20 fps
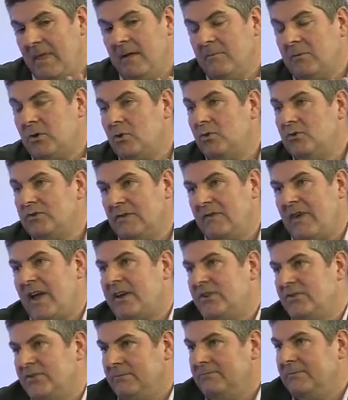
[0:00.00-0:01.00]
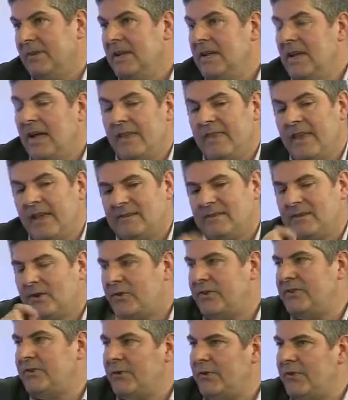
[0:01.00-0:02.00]
course of action. And that's the
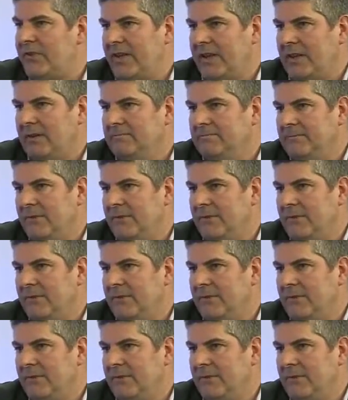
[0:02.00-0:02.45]
critical thing.